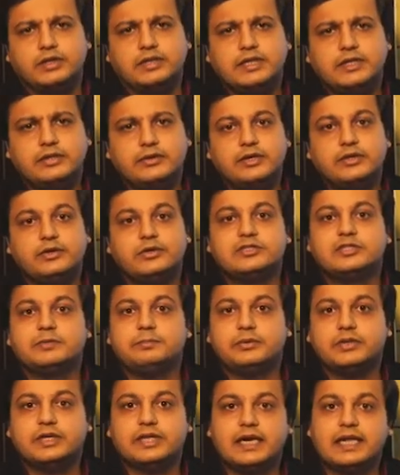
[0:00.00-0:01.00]
then you can also
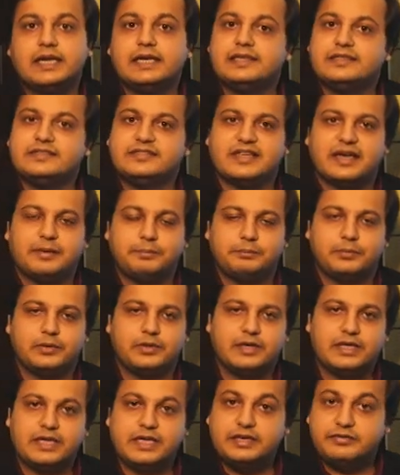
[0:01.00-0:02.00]
put in an example
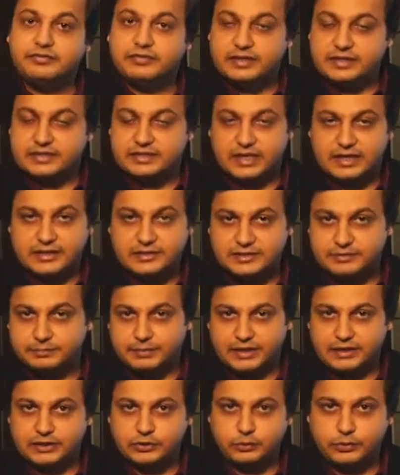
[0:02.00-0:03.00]
if it is asked
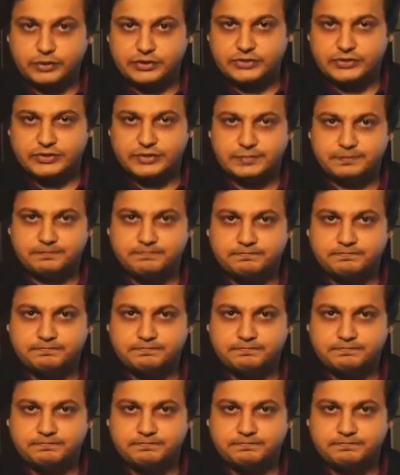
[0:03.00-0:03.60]
by the question.